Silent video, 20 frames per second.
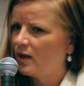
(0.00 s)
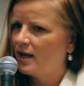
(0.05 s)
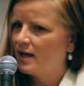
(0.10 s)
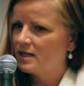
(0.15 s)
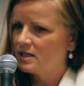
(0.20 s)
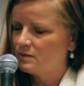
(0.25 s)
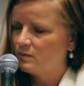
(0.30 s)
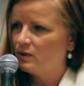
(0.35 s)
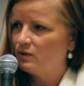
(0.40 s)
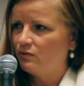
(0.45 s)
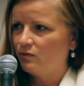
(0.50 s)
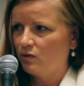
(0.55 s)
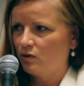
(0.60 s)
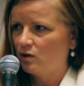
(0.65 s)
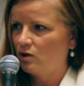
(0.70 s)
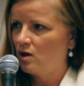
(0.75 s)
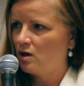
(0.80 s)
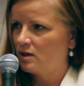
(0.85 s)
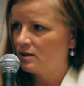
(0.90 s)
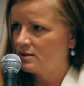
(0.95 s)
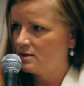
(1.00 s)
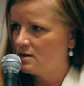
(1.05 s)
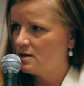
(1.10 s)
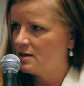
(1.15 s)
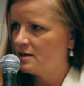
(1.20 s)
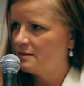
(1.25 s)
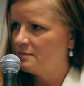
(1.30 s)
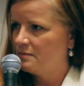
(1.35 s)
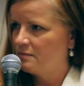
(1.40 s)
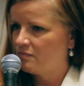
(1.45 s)
has been for a long
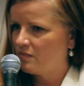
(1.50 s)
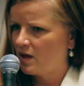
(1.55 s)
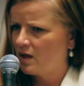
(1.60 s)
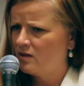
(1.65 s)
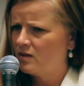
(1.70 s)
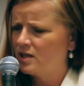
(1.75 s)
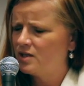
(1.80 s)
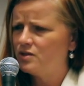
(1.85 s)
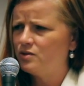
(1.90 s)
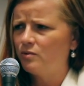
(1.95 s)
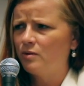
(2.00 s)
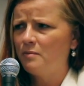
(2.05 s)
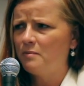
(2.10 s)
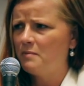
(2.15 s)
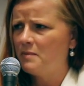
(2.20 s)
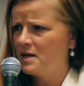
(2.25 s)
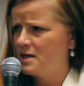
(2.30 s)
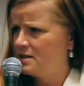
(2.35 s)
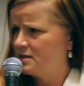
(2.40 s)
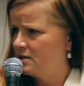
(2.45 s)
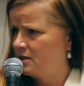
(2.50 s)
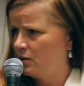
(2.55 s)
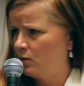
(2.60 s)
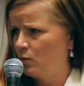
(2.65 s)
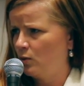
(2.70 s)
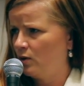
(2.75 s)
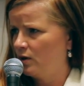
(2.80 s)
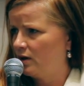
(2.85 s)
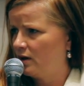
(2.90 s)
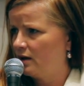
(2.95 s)
time, and they do amazing
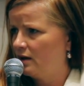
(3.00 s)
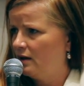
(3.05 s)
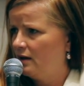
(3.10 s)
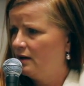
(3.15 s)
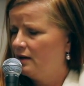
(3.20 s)
work.